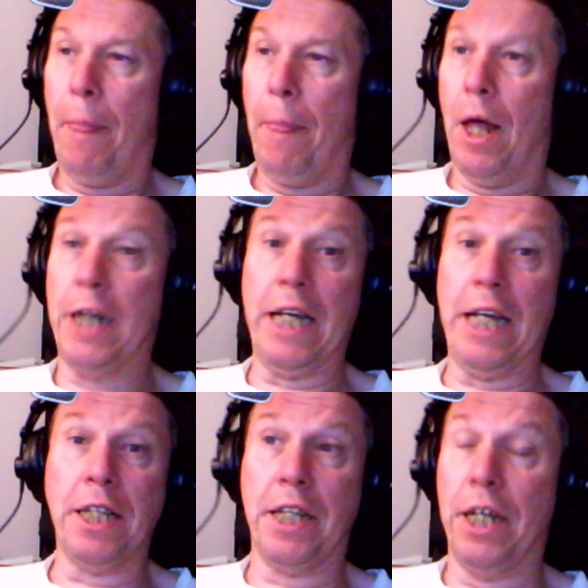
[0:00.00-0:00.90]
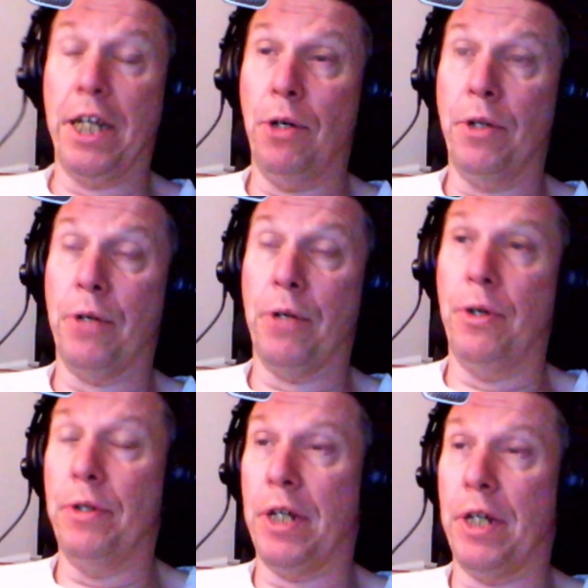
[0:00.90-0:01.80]
identity and all their
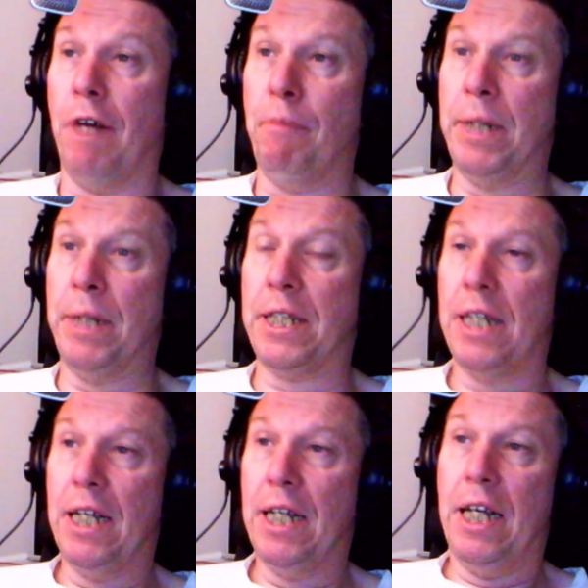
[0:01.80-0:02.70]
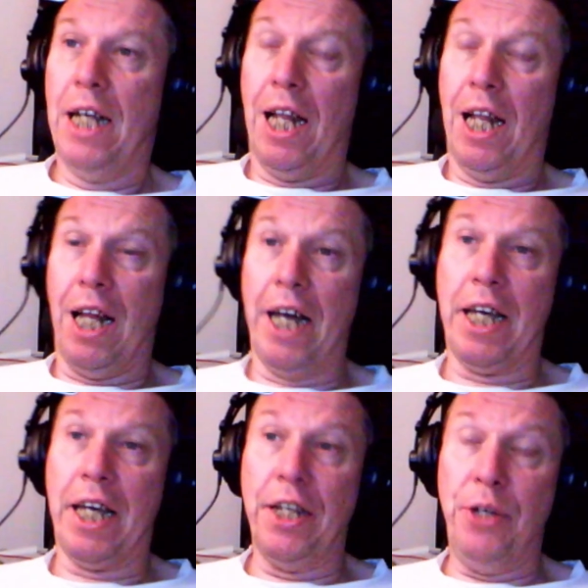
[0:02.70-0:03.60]
own government. Like
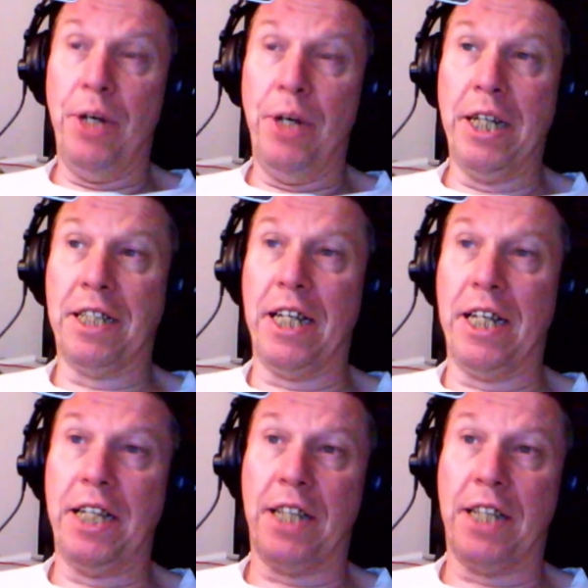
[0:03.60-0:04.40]
in the United States,